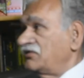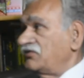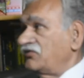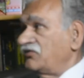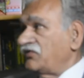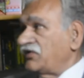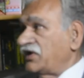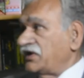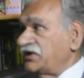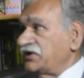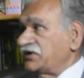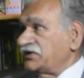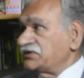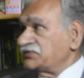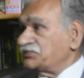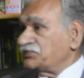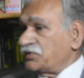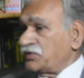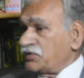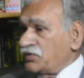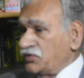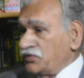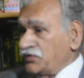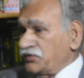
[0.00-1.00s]
when it is
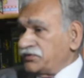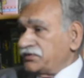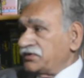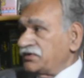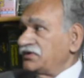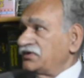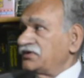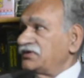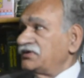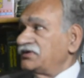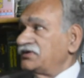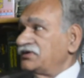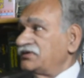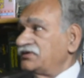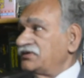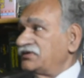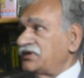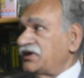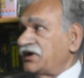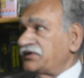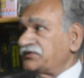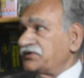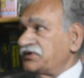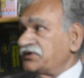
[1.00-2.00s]
proved
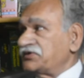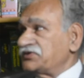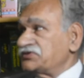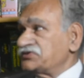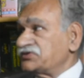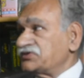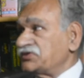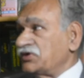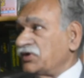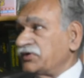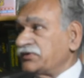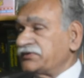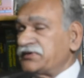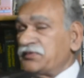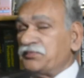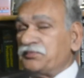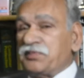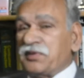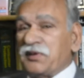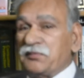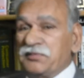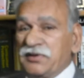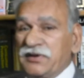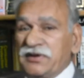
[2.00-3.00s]
that it is not a
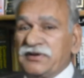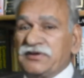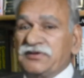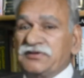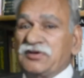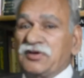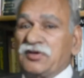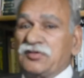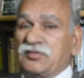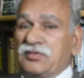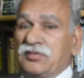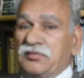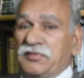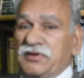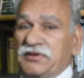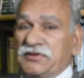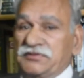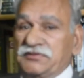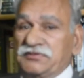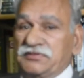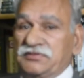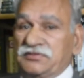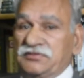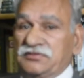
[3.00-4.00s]
public document,
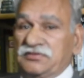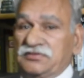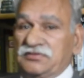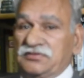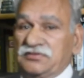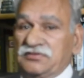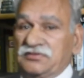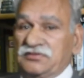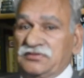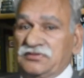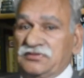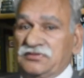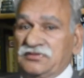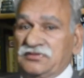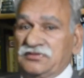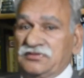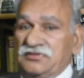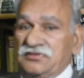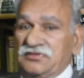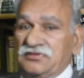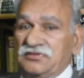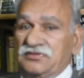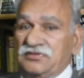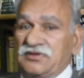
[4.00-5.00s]

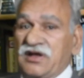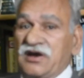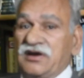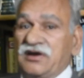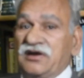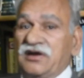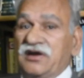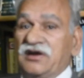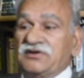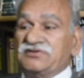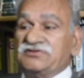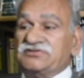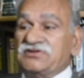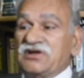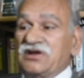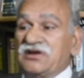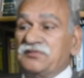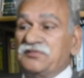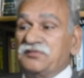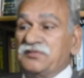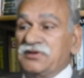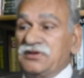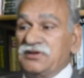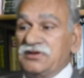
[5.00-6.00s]
then it
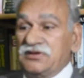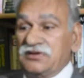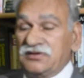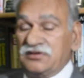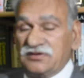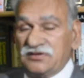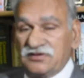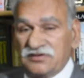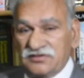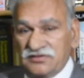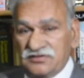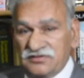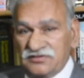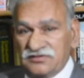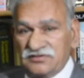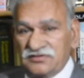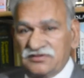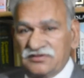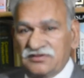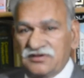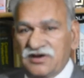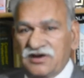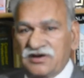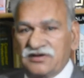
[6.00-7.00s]
shall mean
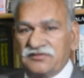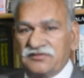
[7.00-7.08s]
that